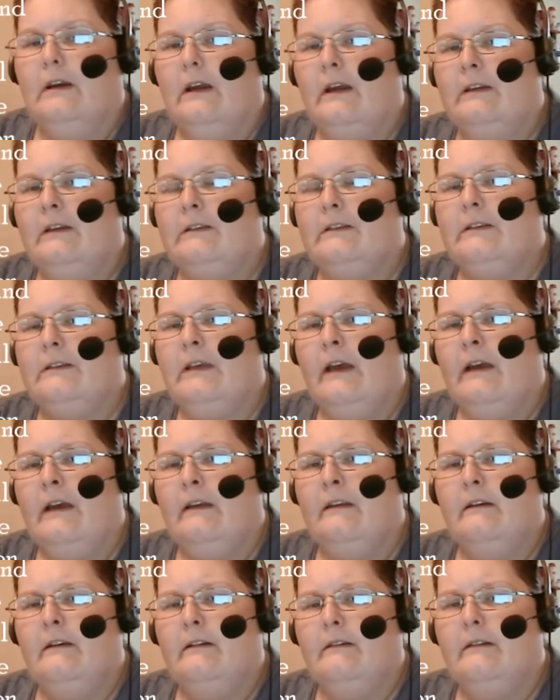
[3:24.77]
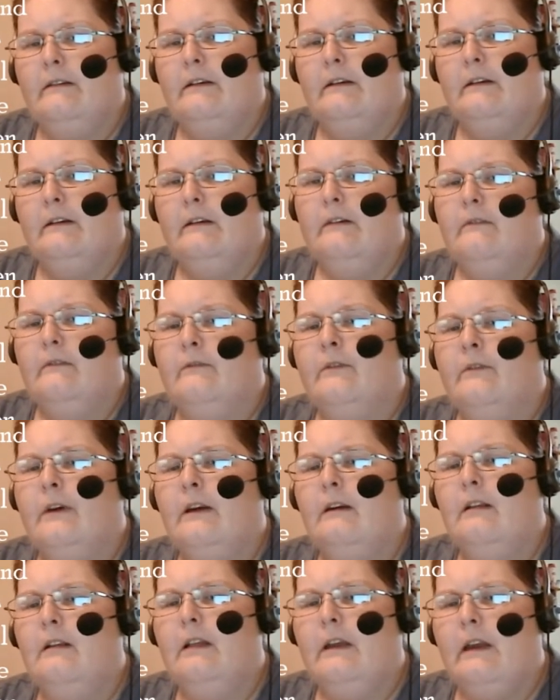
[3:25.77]
and said,
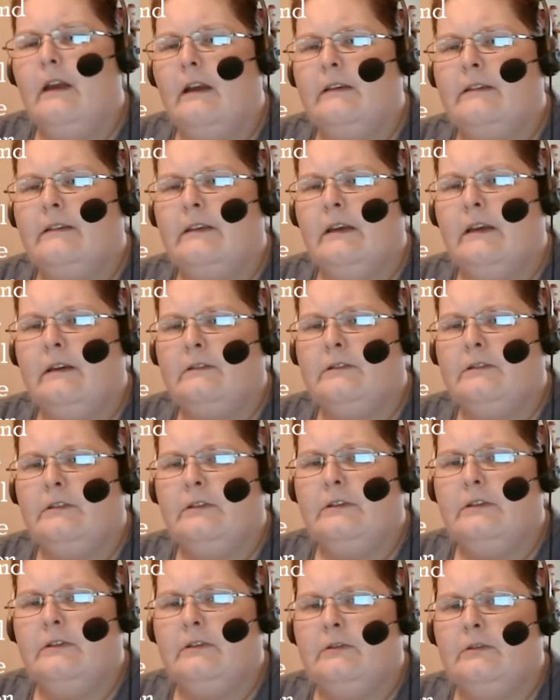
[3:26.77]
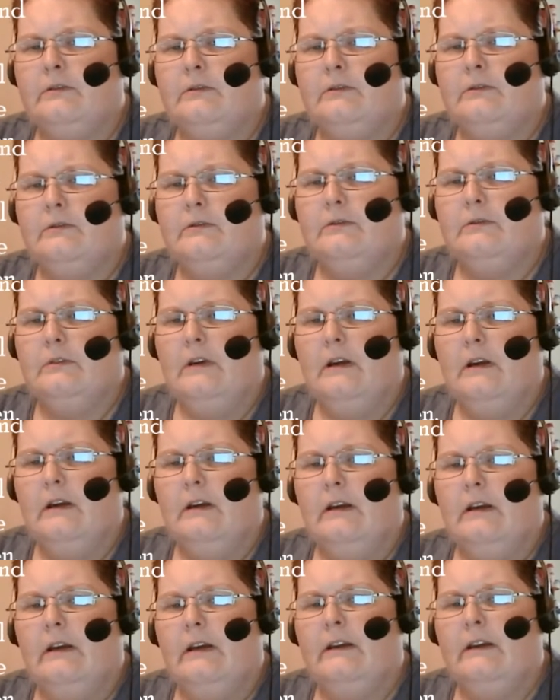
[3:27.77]
Verily I say unto you,
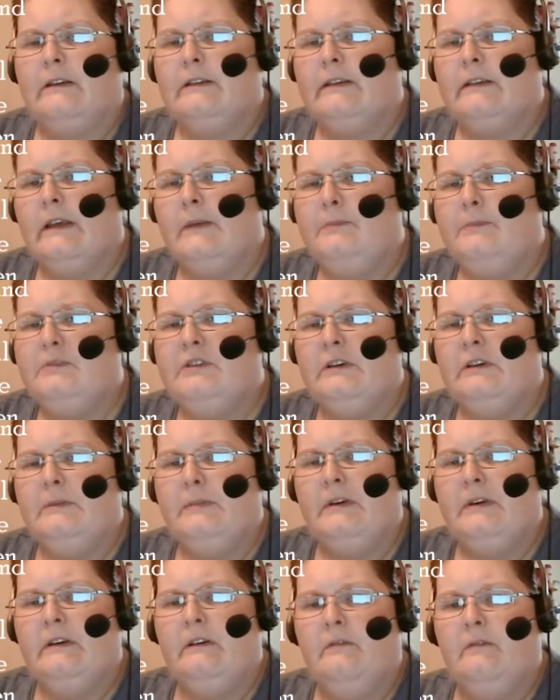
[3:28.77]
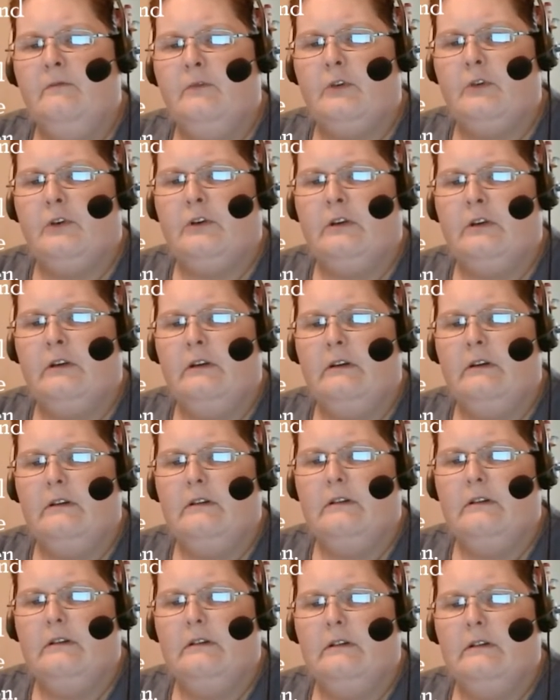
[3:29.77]
except ye be converted
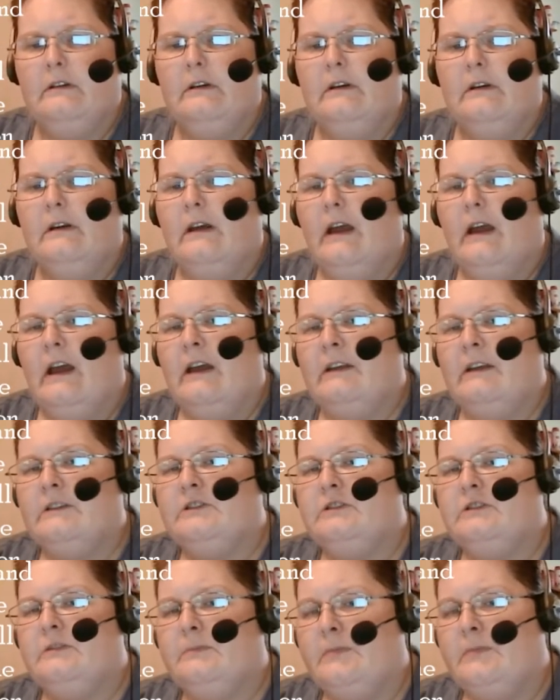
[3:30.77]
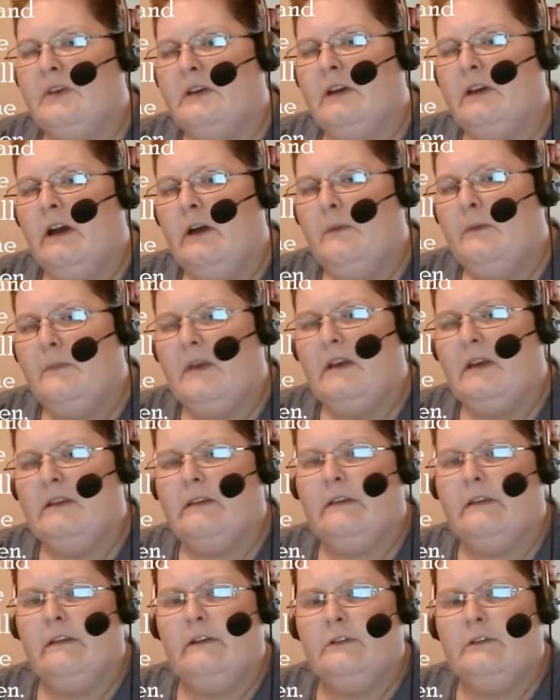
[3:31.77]
and become
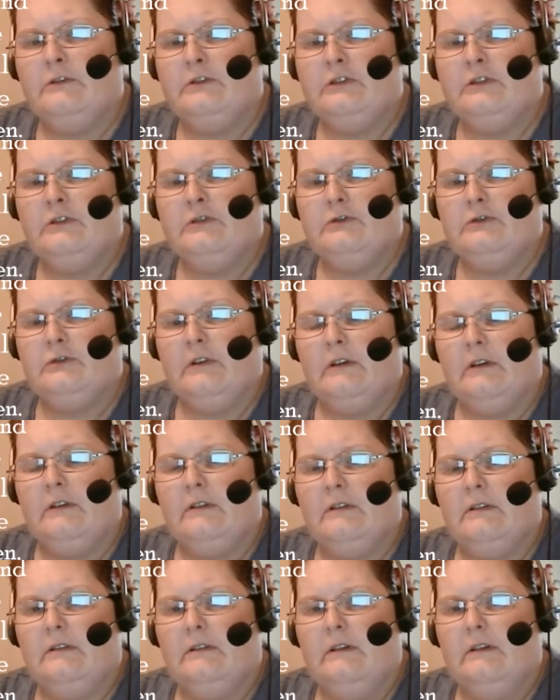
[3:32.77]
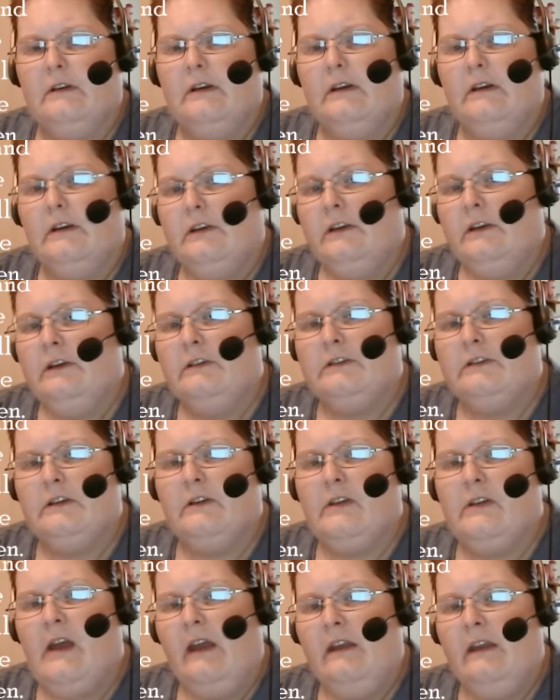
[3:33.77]
as little children. Ye
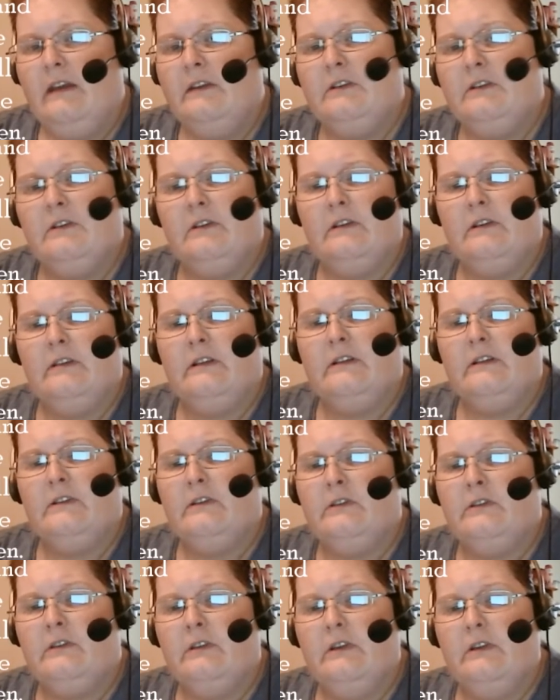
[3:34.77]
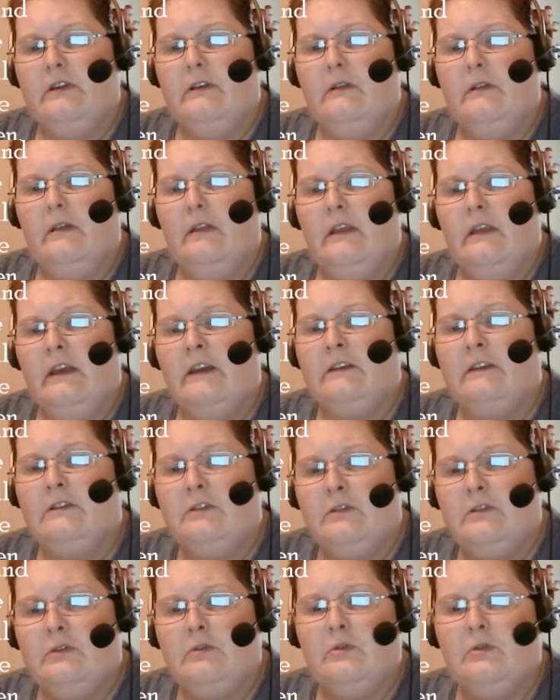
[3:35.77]
shall not enter in
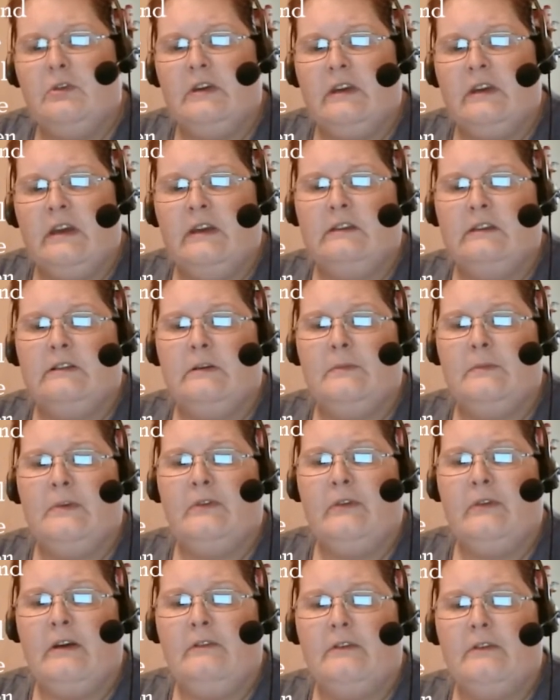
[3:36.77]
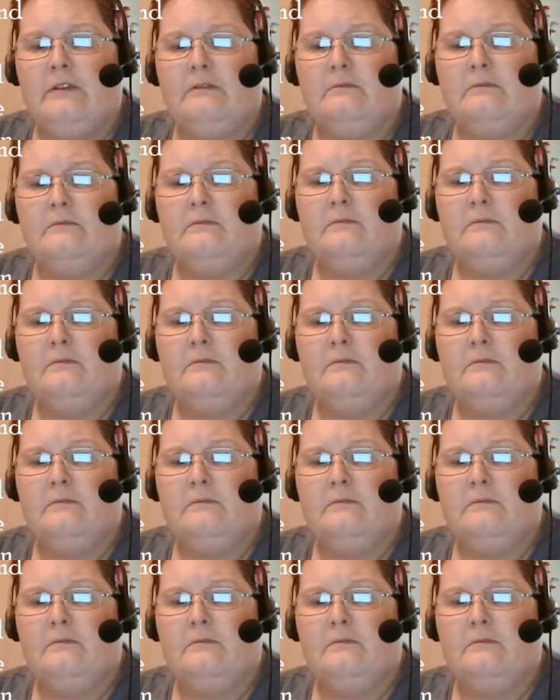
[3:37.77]
into the kingdom of heaven.